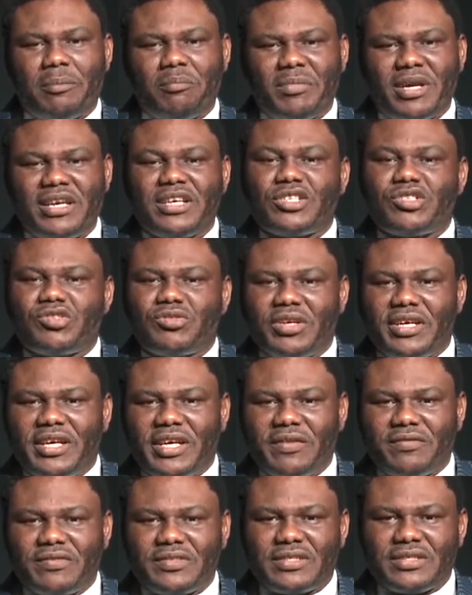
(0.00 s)
ministry
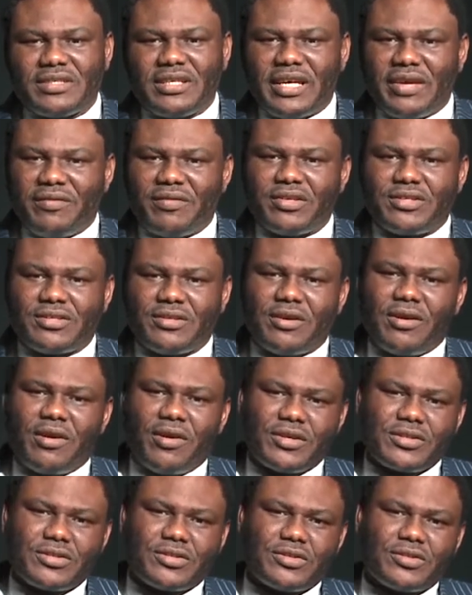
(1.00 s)
gifts given to
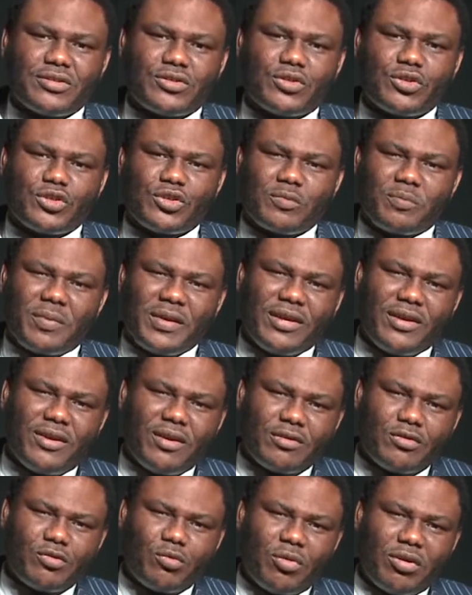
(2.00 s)
us to speak
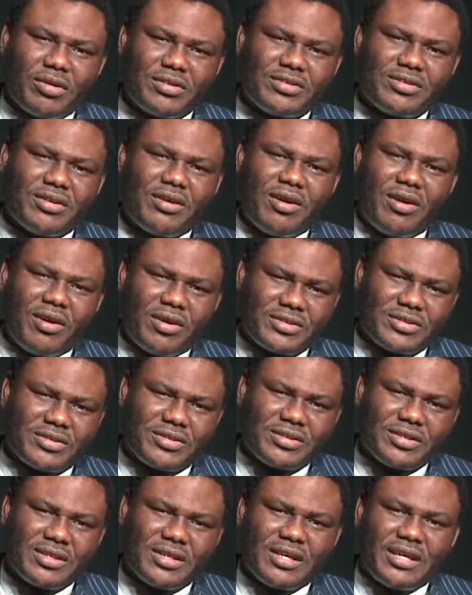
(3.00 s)
God's word to
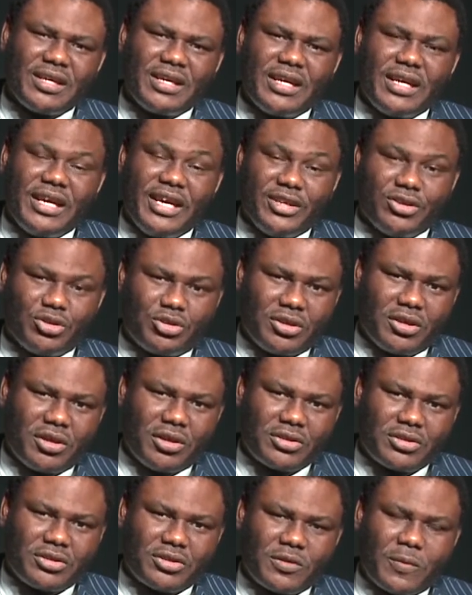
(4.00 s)
us in
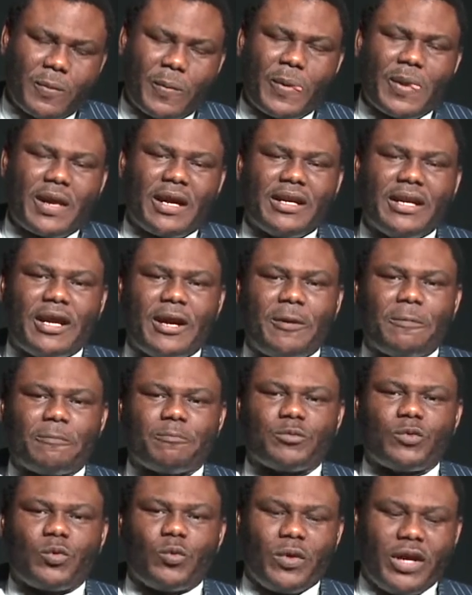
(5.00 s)
church. Now,
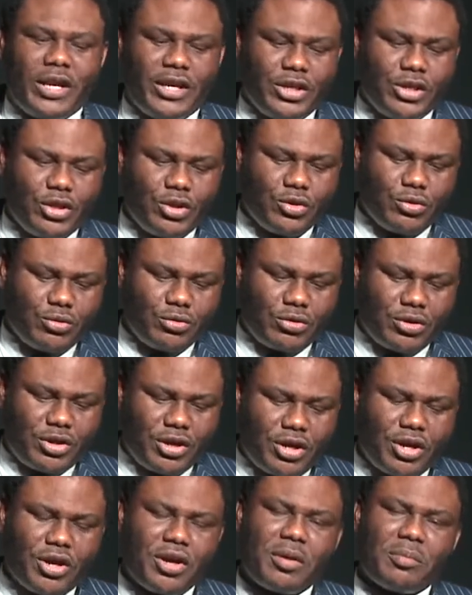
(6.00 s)
when you
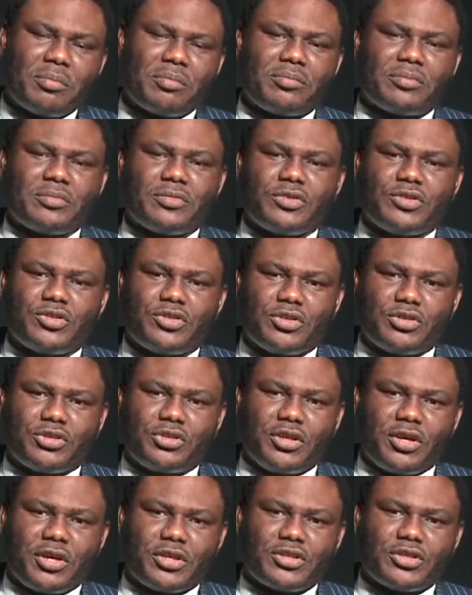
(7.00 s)
come to
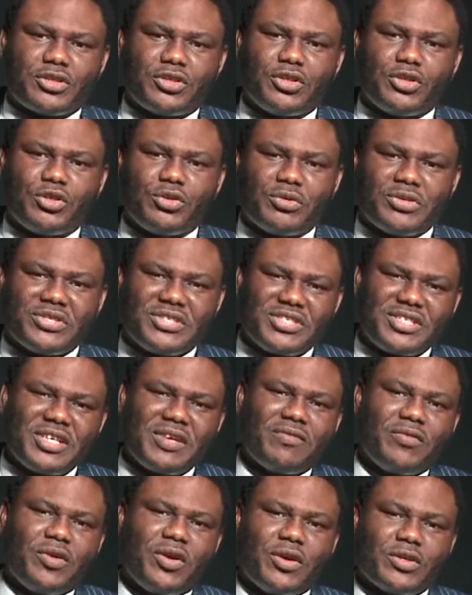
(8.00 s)
church, you
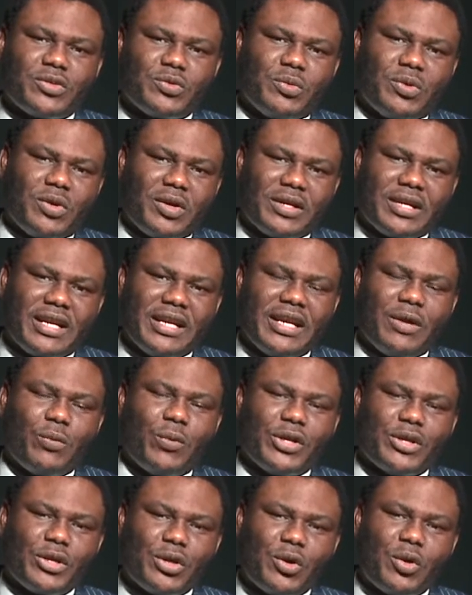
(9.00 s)
receive God's word, and then
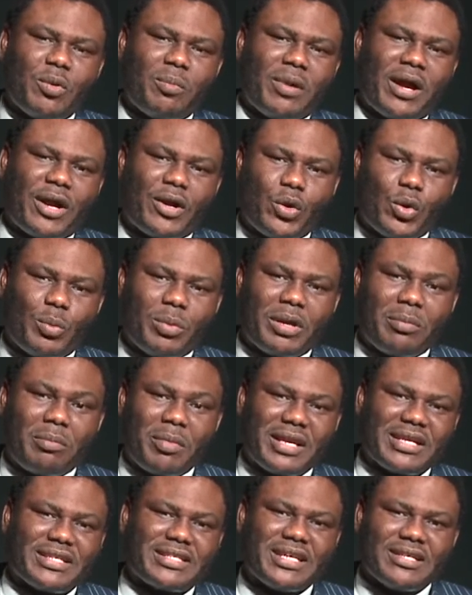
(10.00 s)
when you go back home and
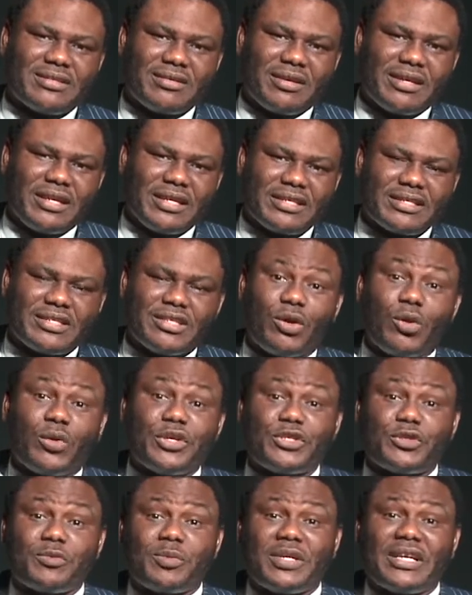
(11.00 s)
meditate on it, the
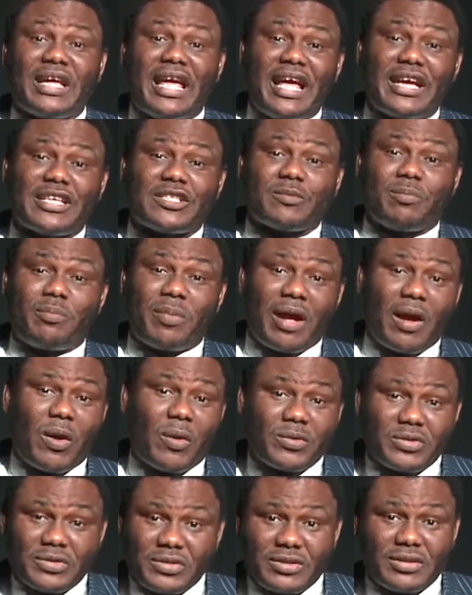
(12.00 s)
Holy Spirit
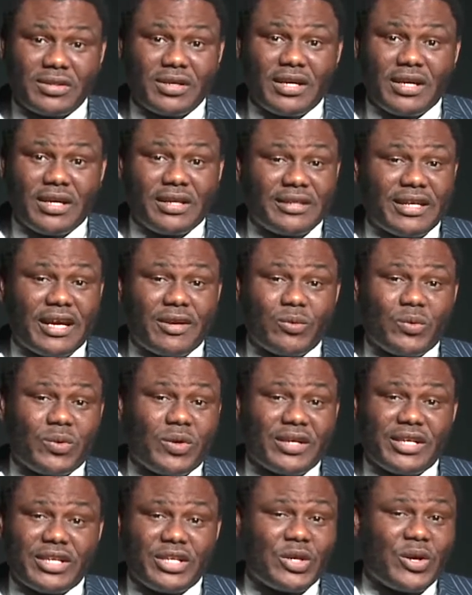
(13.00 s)
expounds that
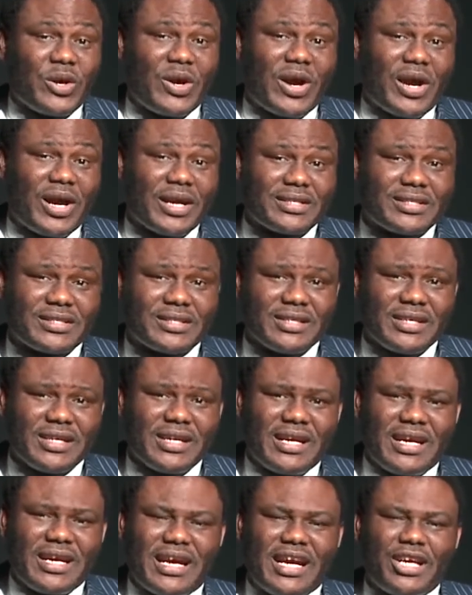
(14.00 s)
word in your heart
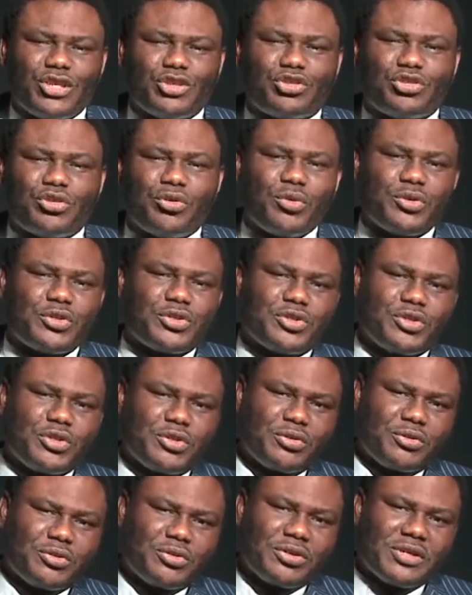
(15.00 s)
and shows
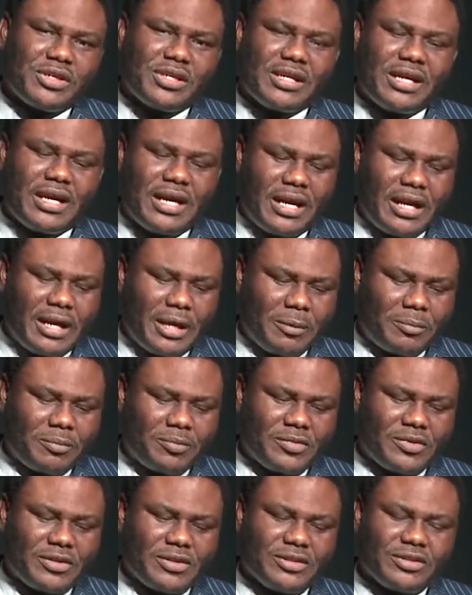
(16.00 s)
you
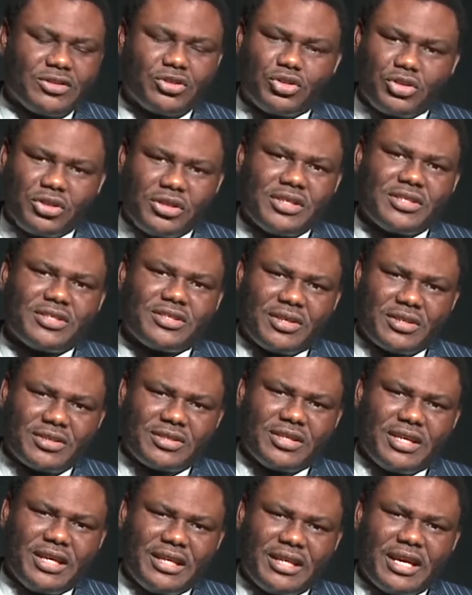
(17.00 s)

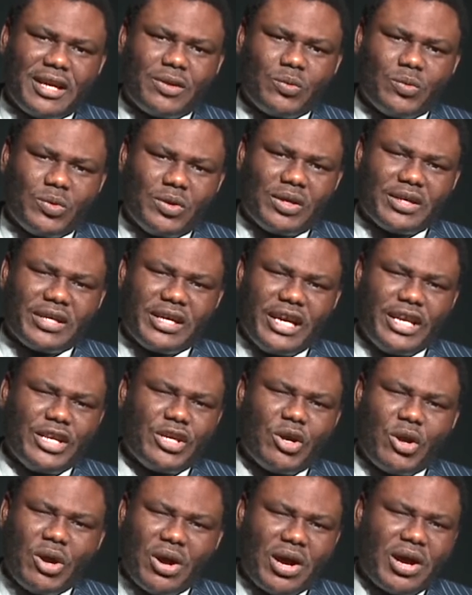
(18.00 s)
Jesus in that word. In
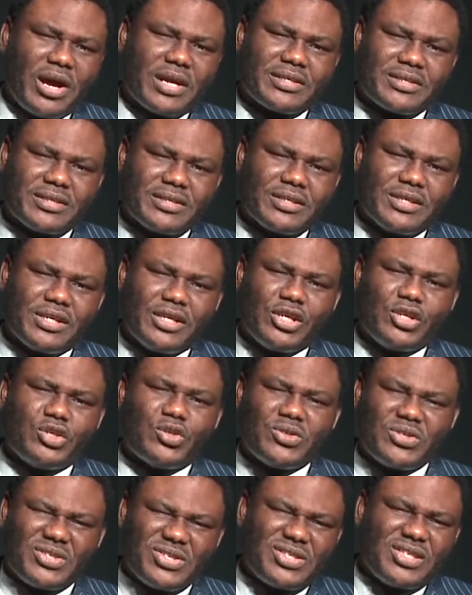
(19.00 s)
your heart,
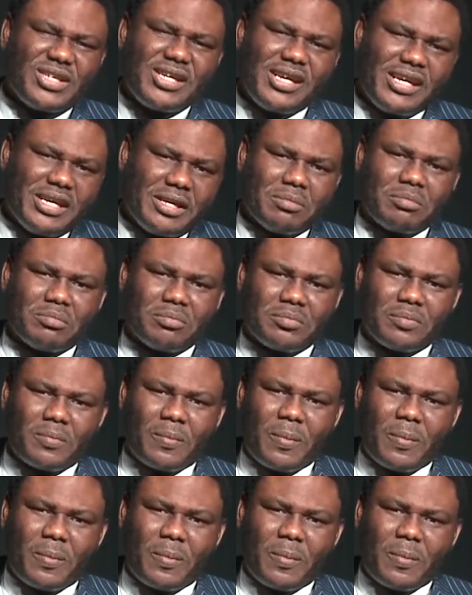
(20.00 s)
you see him.